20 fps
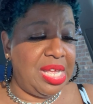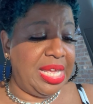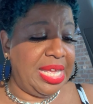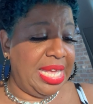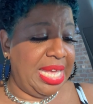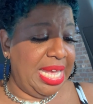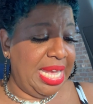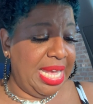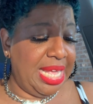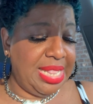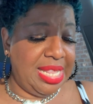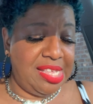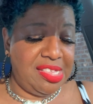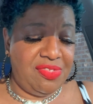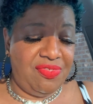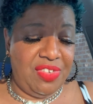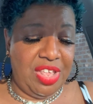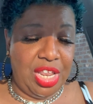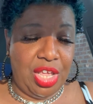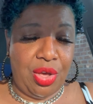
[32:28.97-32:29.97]
Again,
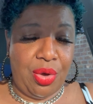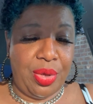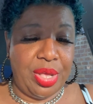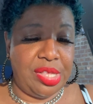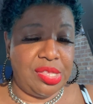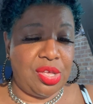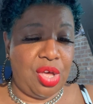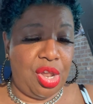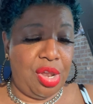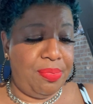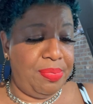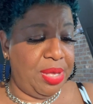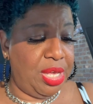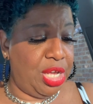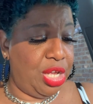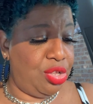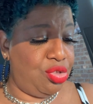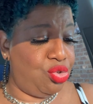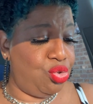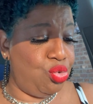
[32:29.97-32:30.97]
this video is going to be
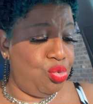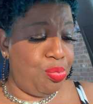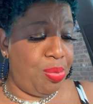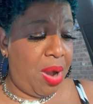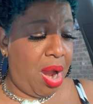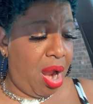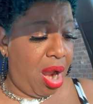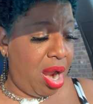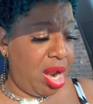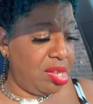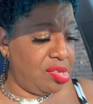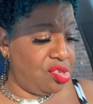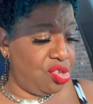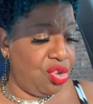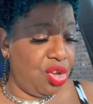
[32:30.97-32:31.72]
in two parts.